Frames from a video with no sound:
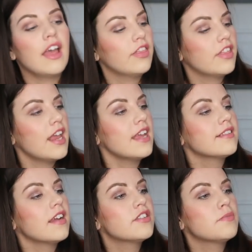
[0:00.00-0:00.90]
The
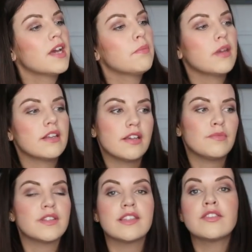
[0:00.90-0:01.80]
next item I picked
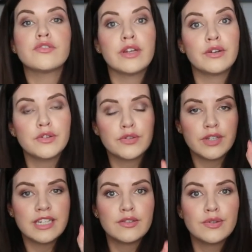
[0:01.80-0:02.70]
up was this
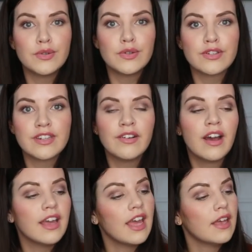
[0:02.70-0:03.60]
trick-or-treat torch. Now
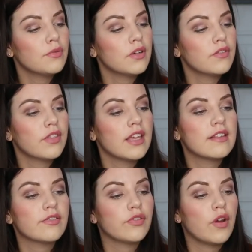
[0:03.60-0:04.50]
I had one of
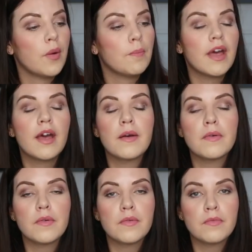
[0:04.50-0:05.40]
these from
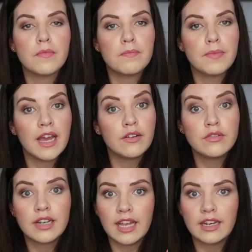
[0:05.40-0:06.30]

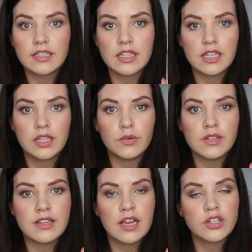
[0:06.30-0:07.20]
Poundland, I think it
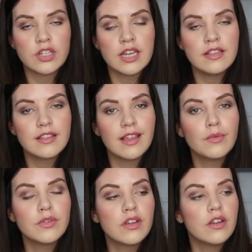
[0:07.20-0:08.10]
was, last year, so
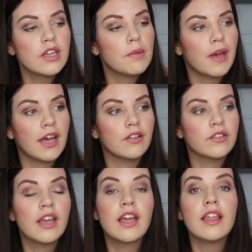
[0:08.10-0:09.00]
that was only
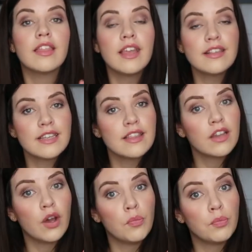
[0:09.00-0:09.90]
£1. This in
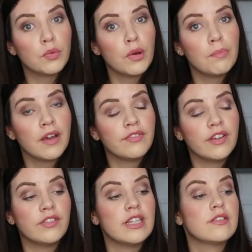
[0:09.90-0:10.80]
the Co-op was
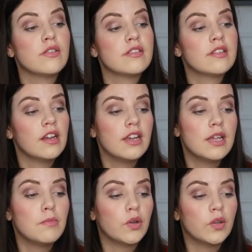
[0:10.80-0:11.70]
£1.50, so it's
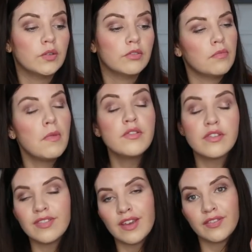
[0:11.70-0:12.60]
slightly more.
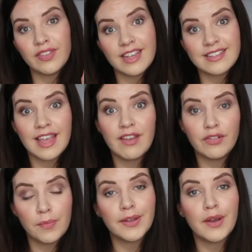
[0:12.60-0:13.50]
Most of the other things
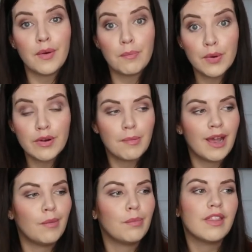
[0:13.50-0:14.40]
from the Co-op were
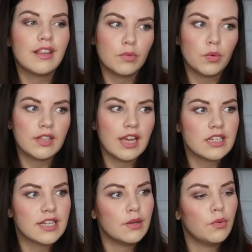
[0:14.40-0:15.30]
£1, but this was
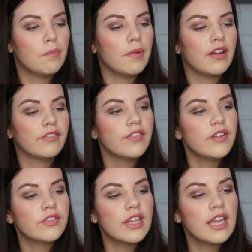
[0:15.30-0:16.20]
actually
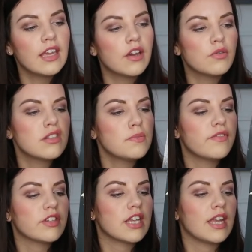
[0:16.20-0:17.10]
£1.50, which is a
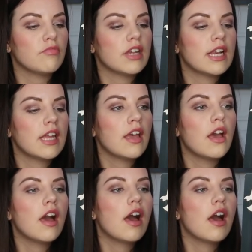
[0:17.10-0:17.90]
bit of a shame really.